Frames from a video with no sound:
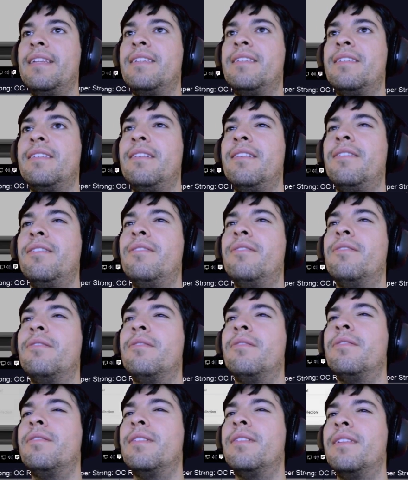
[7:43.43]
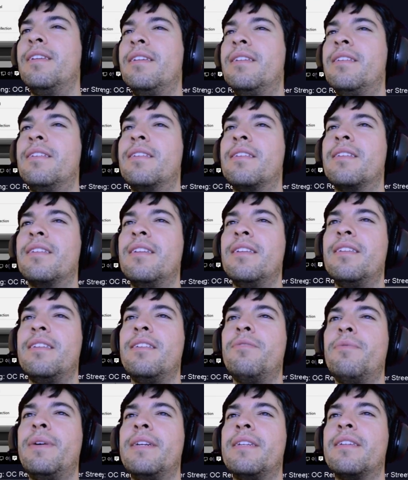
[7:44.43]
So this is
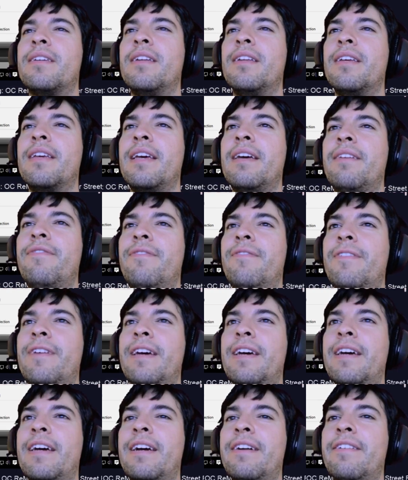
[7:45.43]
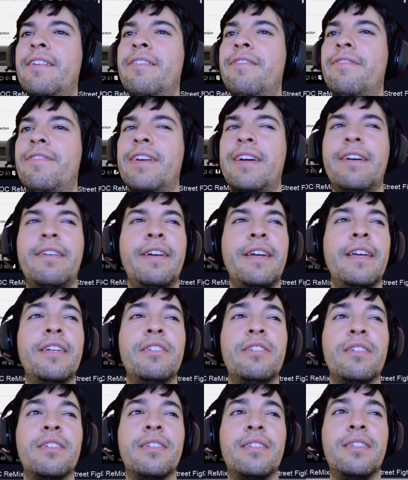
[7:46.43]
where it's gonna get very, very
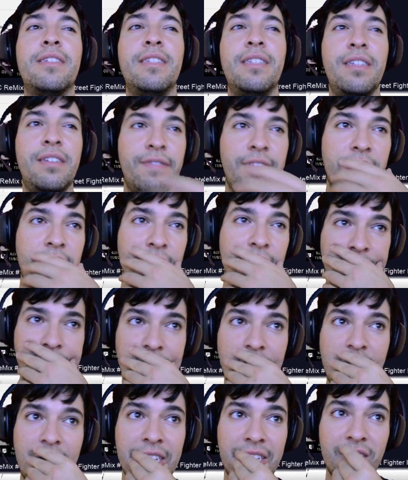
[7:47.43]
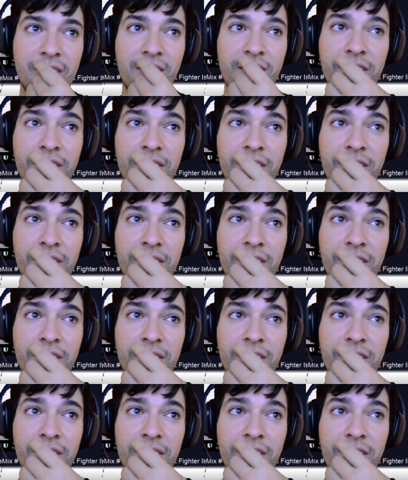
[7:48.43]
interesting very fast.